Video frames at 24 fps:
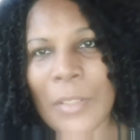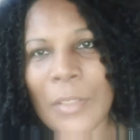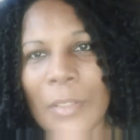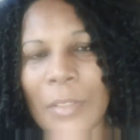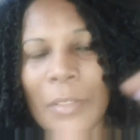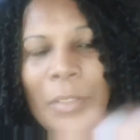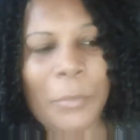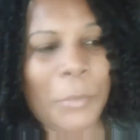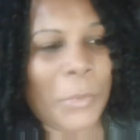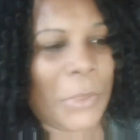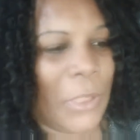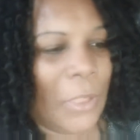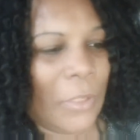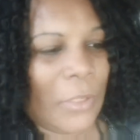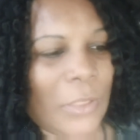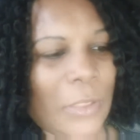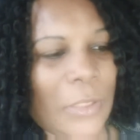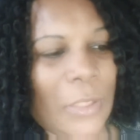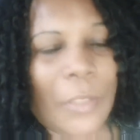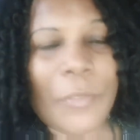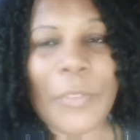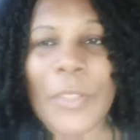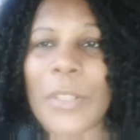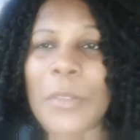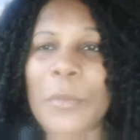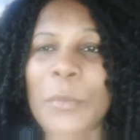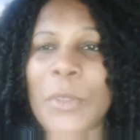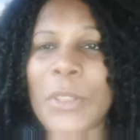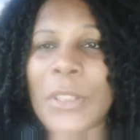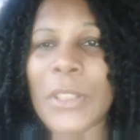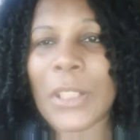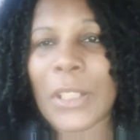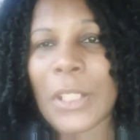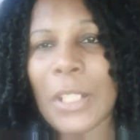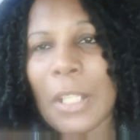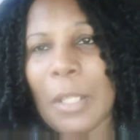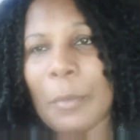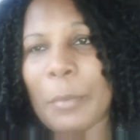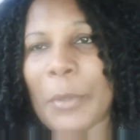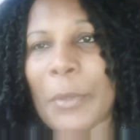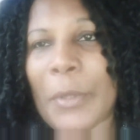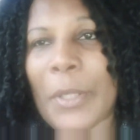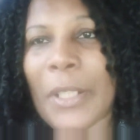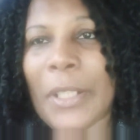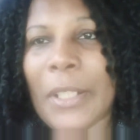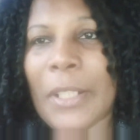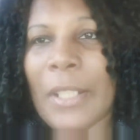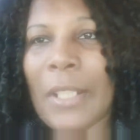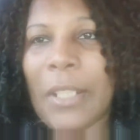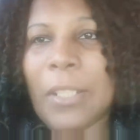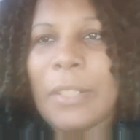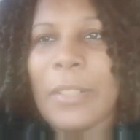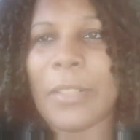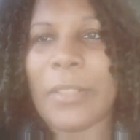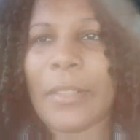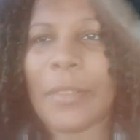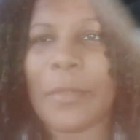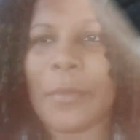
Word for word: Let me turn this off. I don't want to get copyrighted, guys.